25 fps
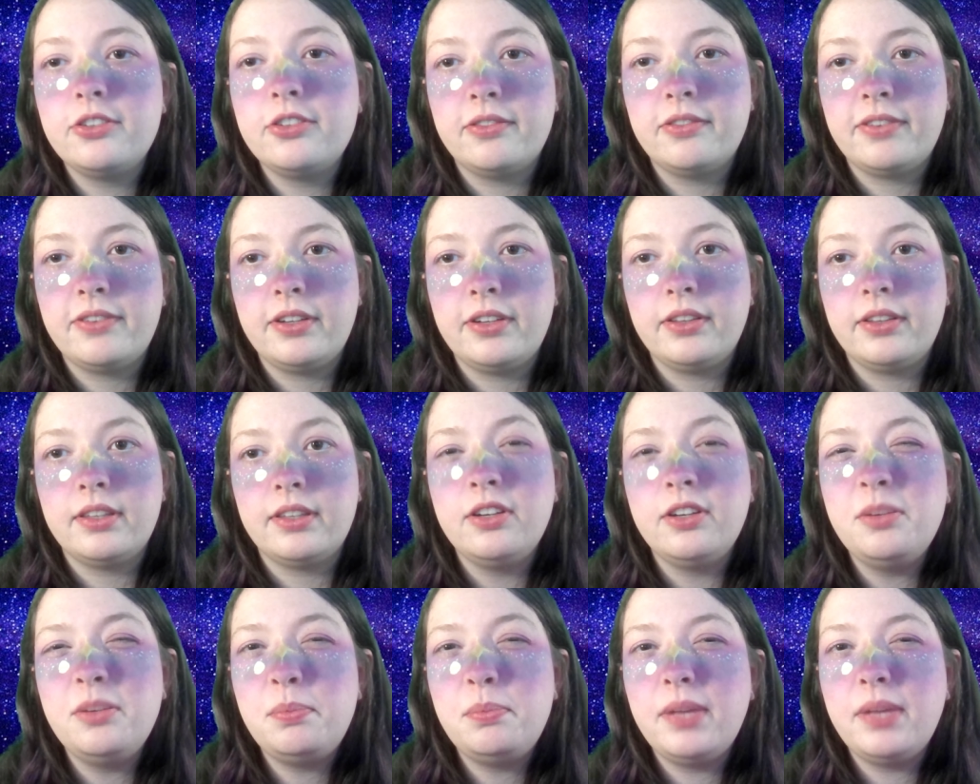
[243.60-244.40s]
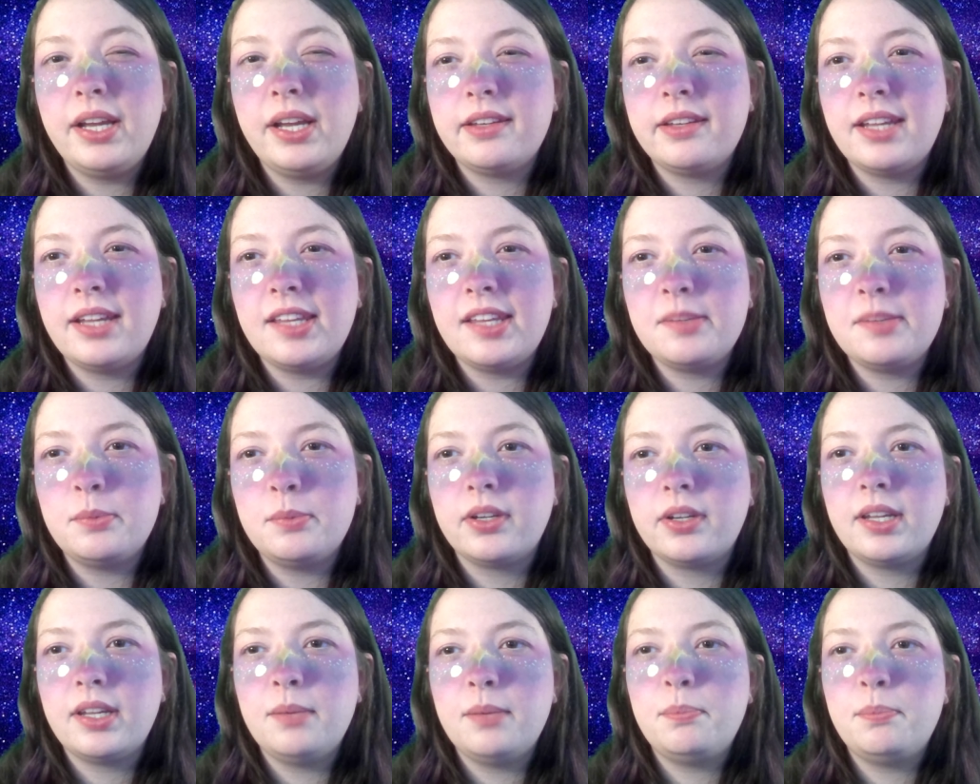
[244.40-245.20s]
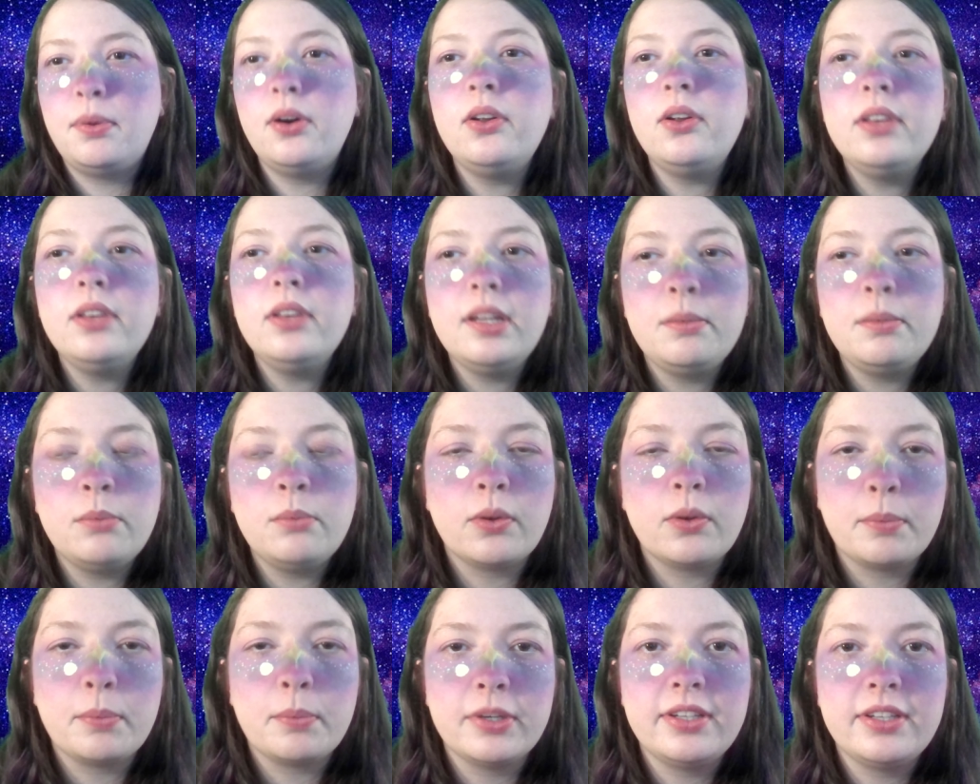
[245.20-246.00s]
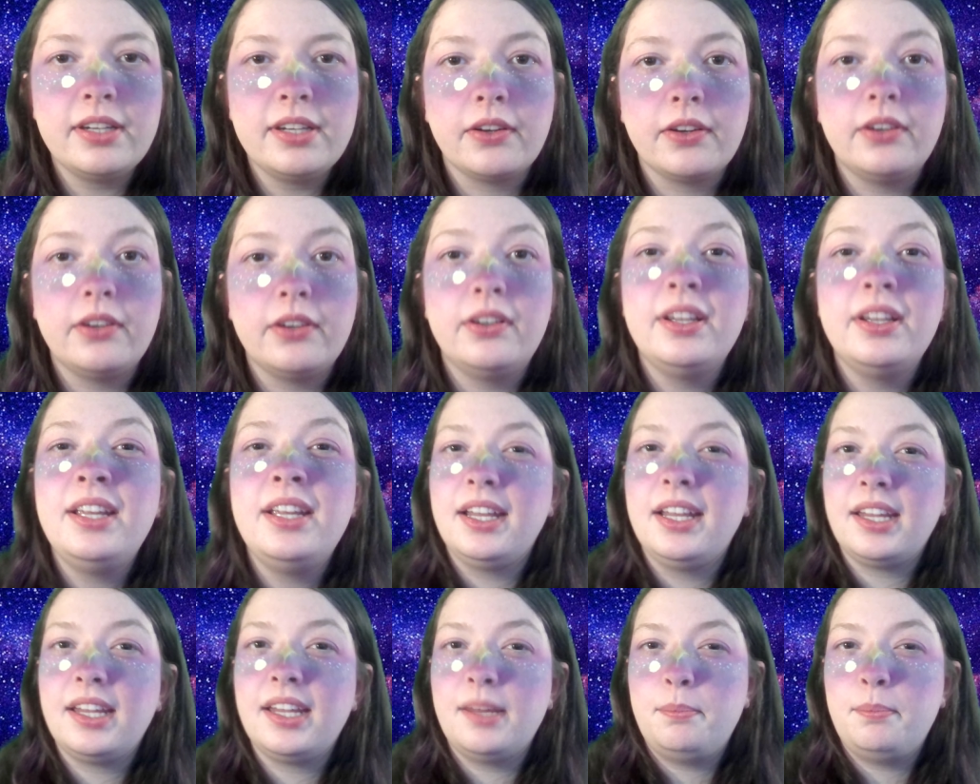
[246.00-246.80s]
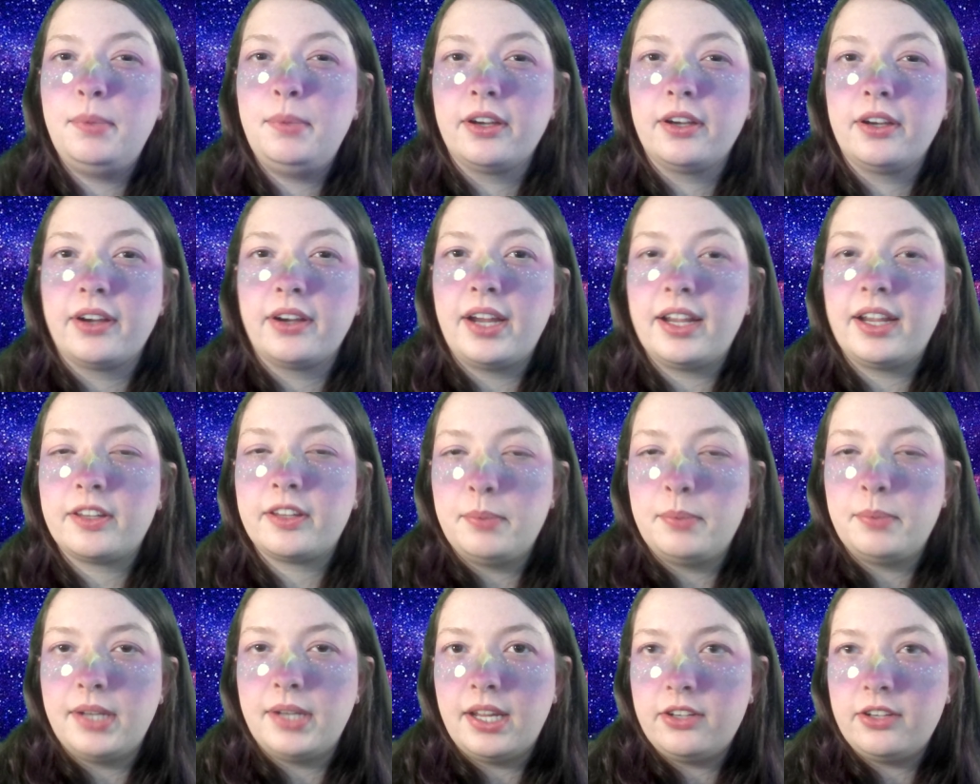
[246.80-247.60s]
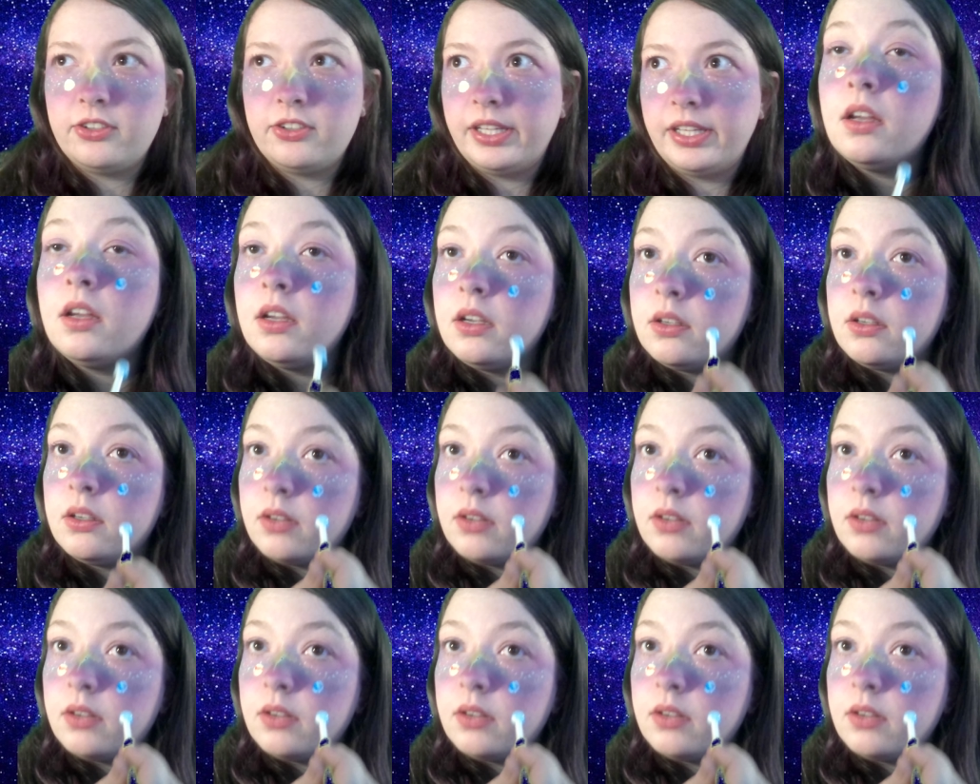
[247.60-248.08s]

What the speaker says: field, the new planetesimal can pull in more material and get bigger exponentially.